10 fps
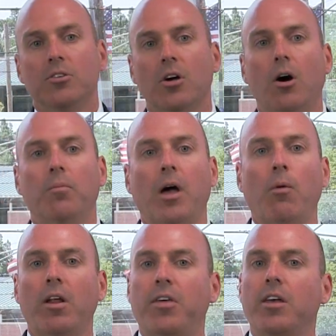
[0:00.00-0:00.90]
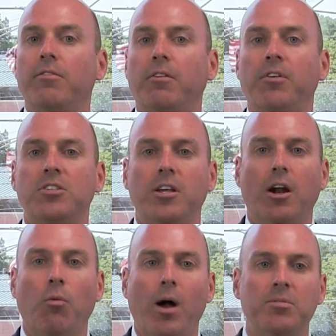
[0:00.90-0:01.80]
So, I want to thank you for
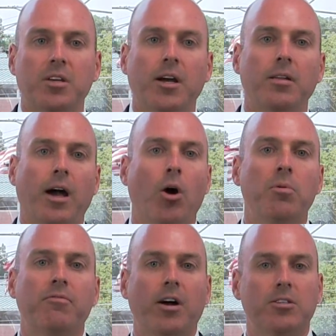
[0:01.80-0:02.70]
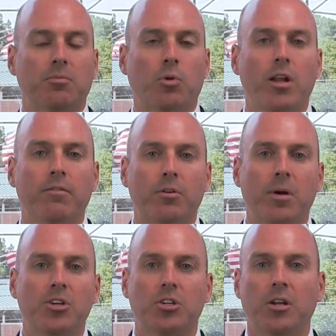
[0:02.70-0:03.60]
visiting our website. I hope you find some great
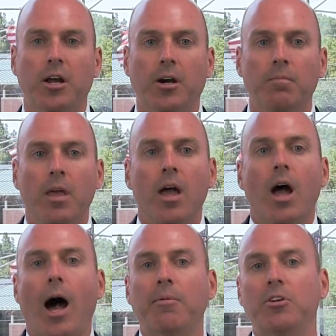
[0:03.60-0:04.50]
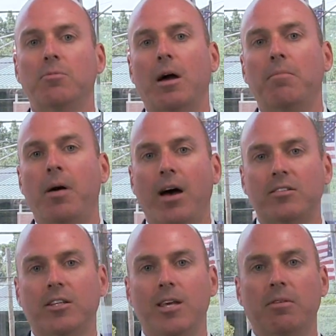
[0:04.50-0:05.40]
information here. I'm going to do my
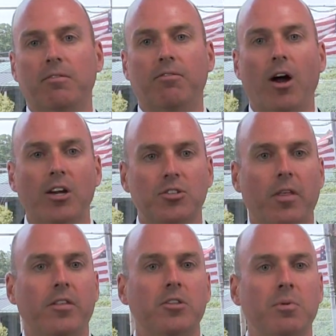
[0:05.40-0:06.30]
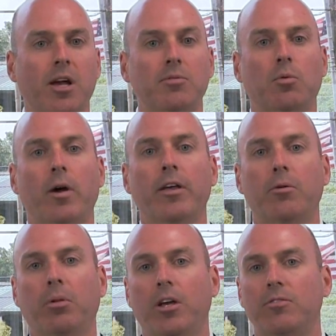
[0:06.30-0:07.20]
best to keep it fresh so that this becomes a
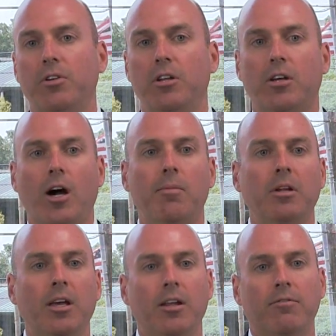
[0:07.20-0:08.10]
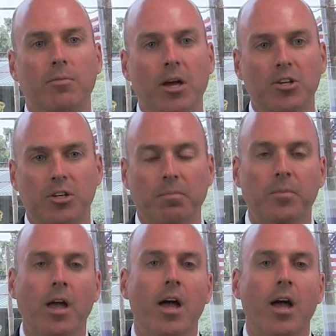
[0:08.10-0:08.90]
regular place for you to come and get information.